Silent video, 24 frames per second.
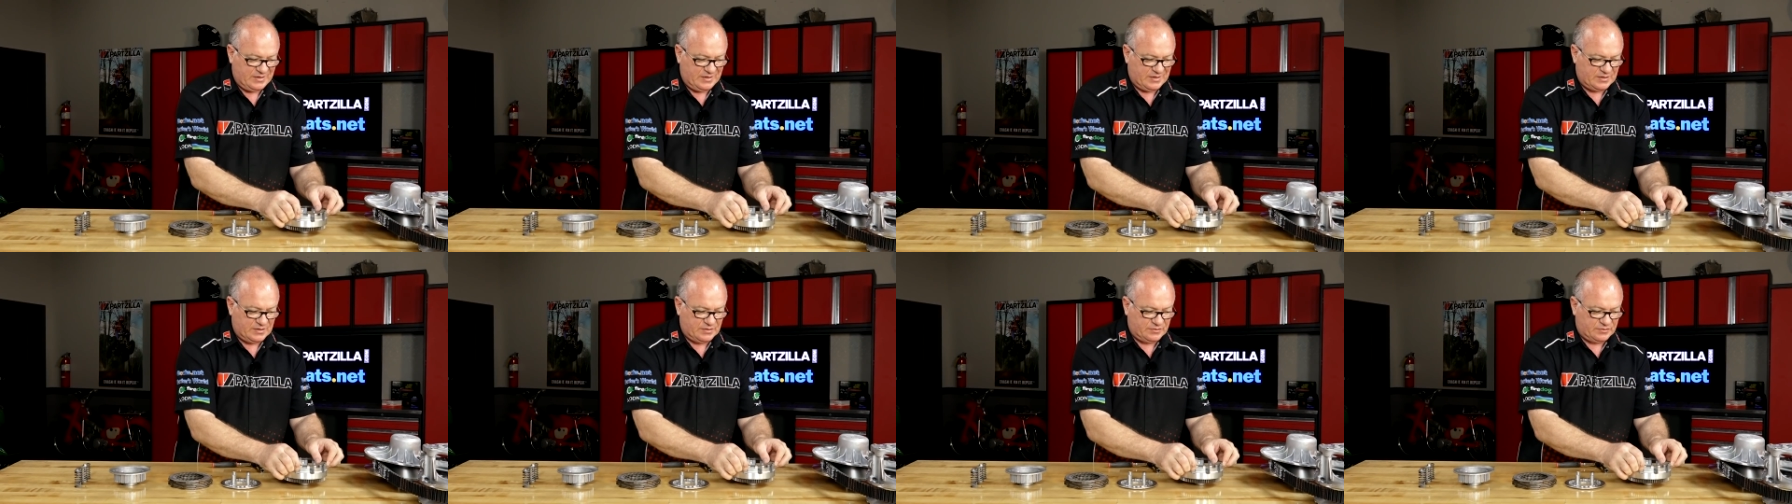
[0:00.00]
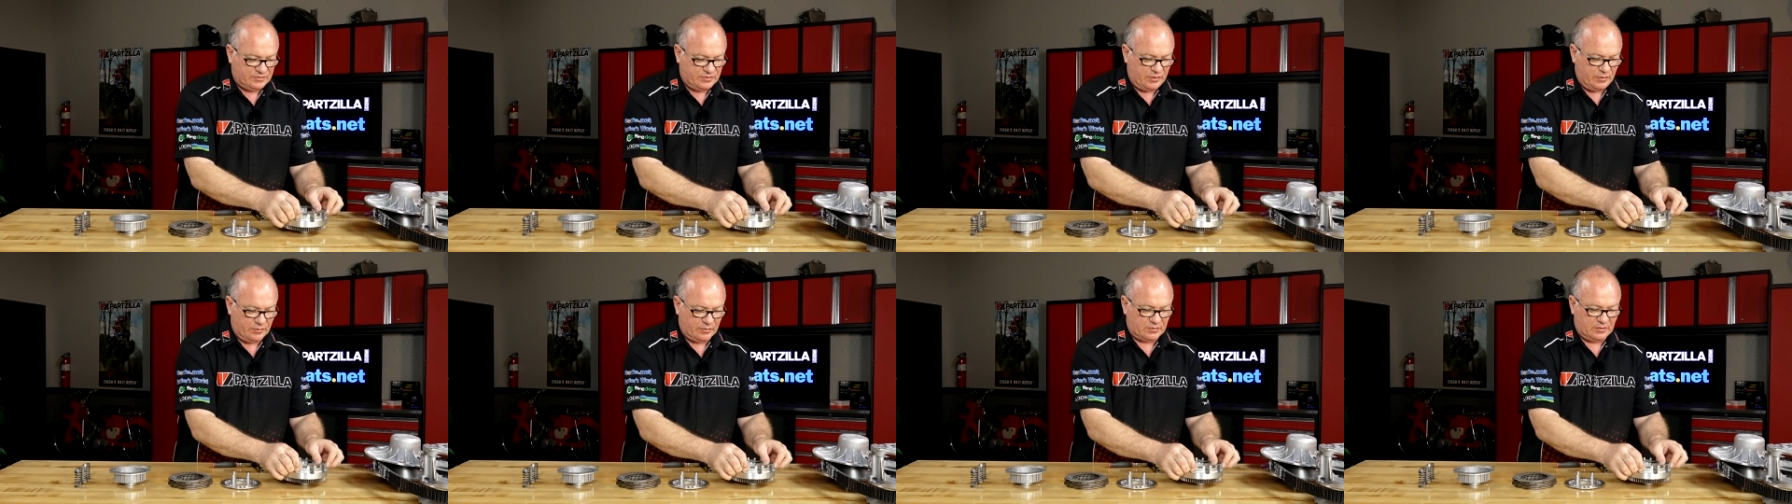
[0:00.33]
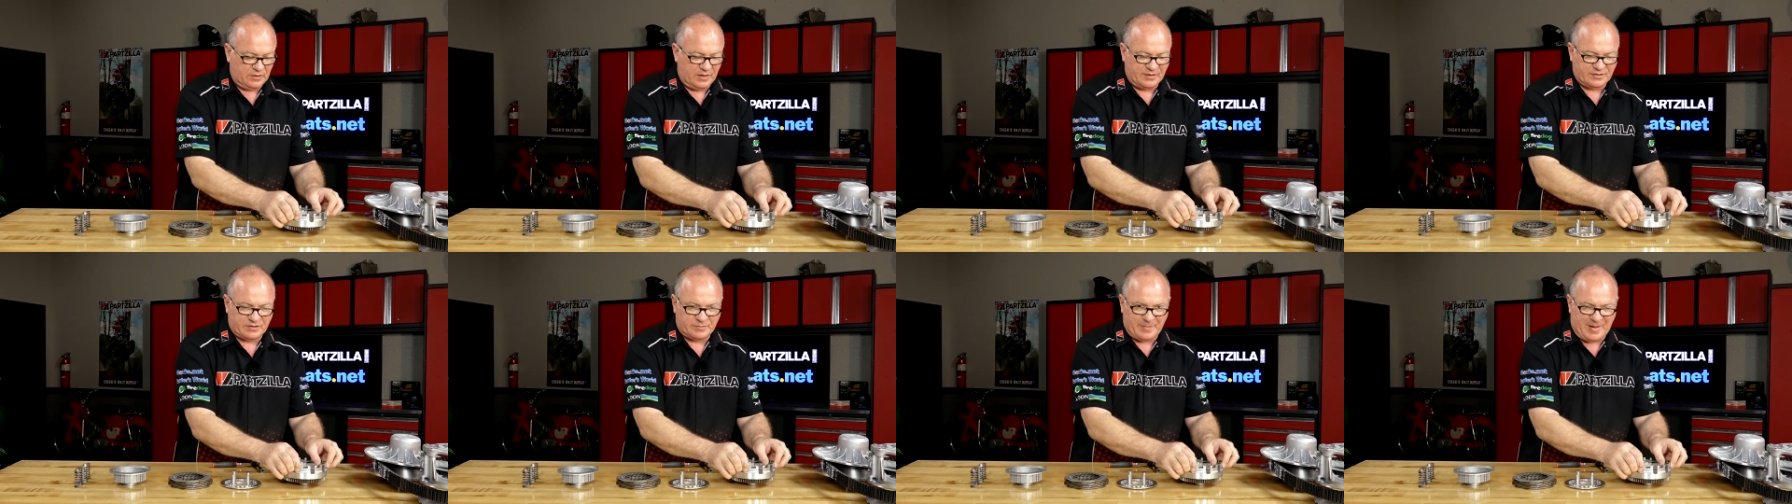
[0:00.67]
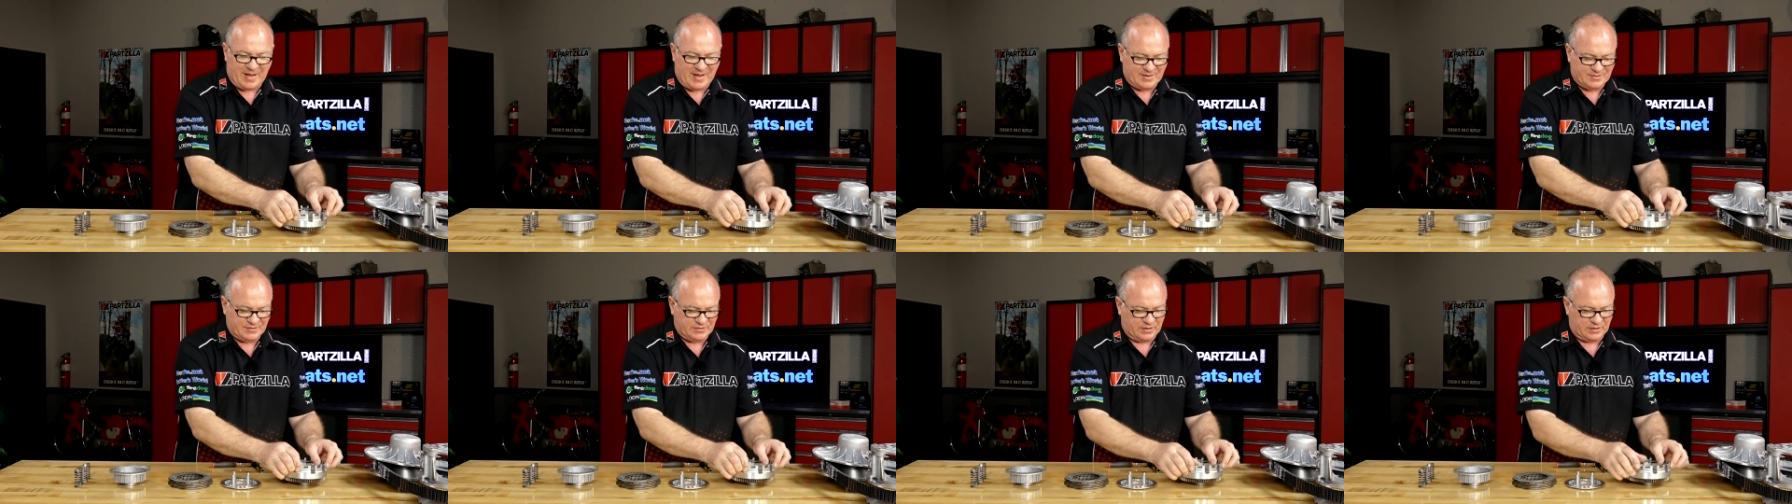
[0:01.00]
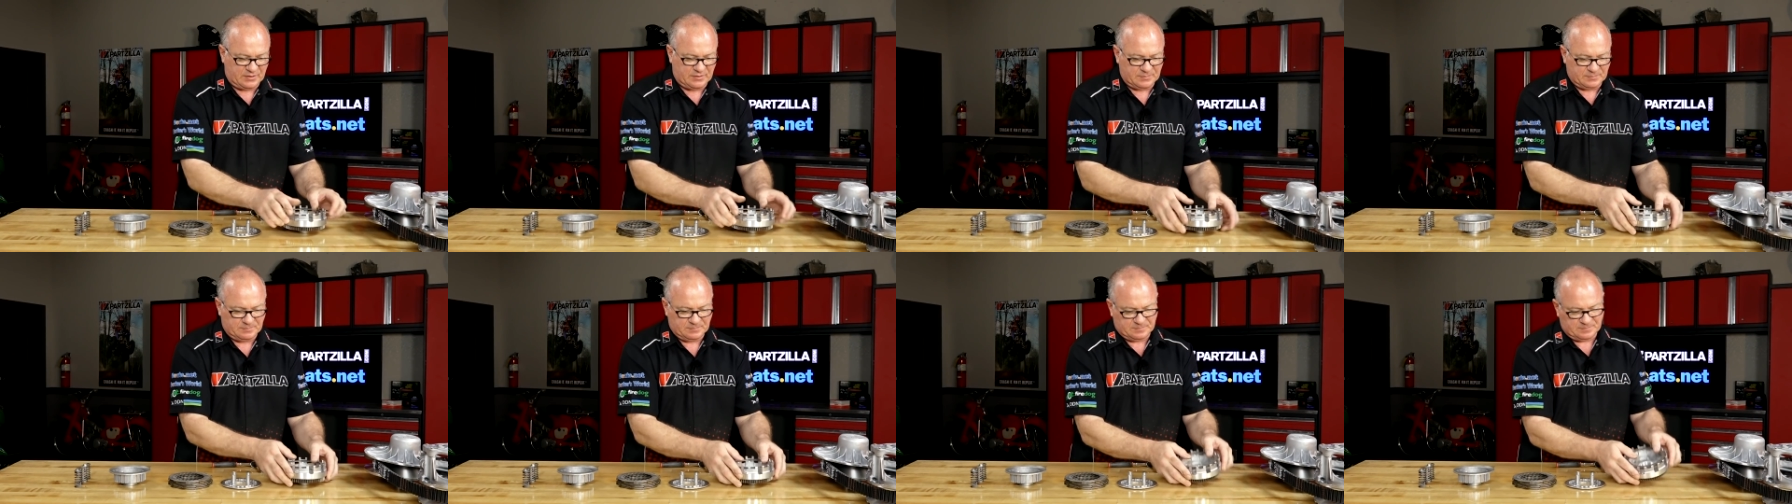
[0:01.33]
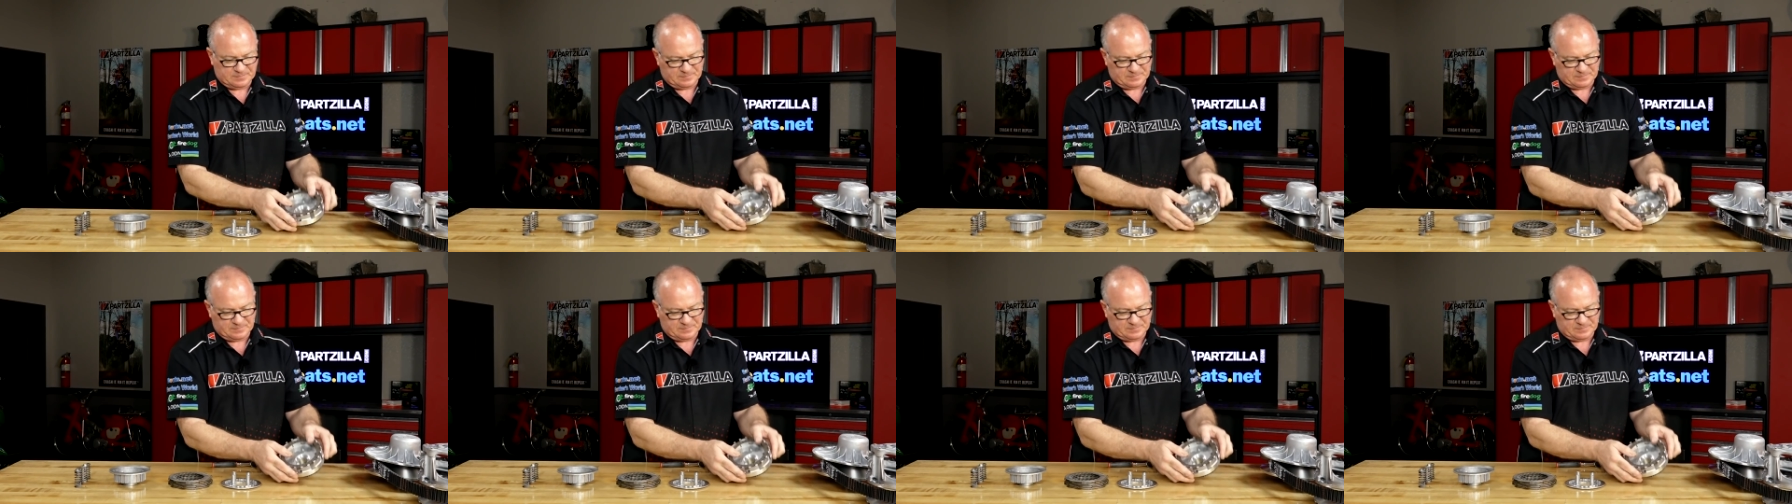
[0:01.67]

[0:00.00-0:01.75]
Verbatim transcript: in to your clutch basket.